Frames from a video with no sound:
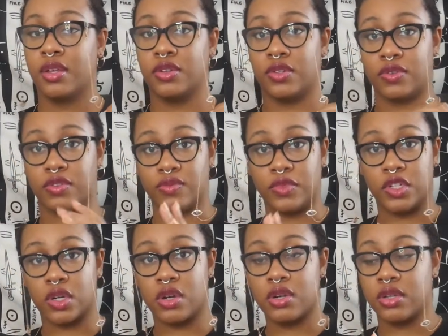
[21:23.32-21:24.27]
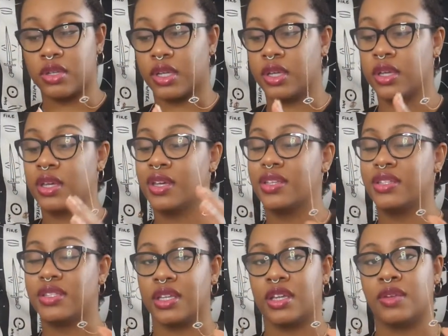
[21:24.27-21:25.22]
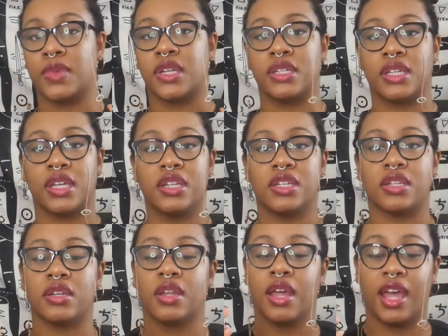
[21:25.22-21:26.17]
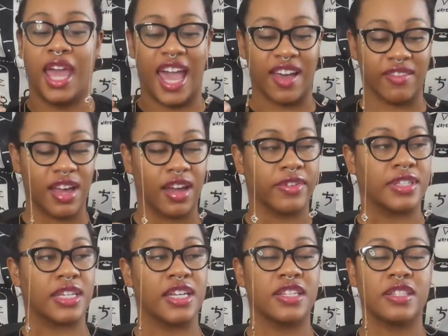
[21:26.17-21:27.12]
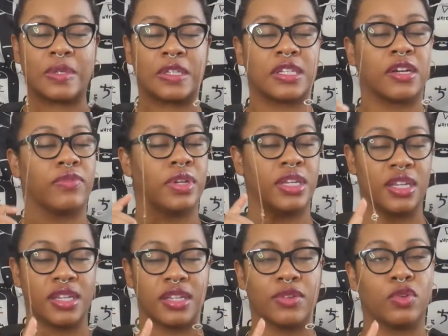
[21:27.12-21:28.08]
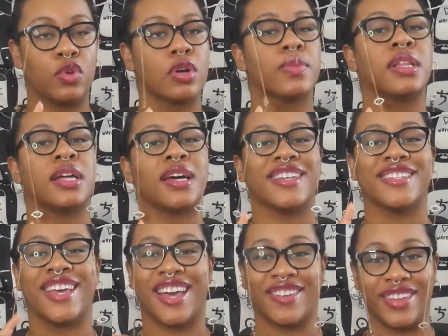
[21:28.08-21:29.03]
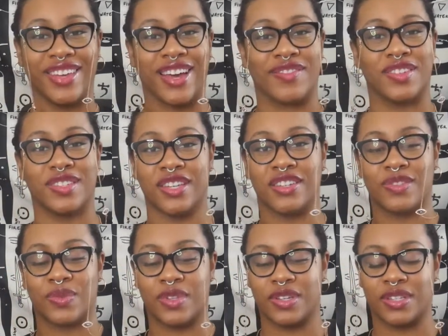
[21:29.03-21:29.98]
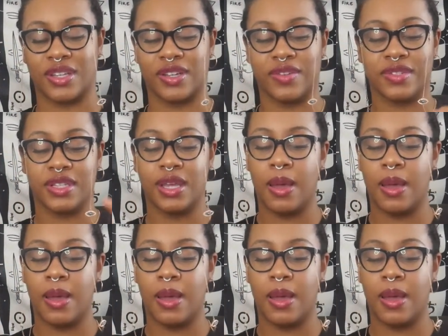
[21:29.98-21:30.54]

do some journaling, sit in meditation, have conversations with yourself. We need to normalize having conversations with ourselves.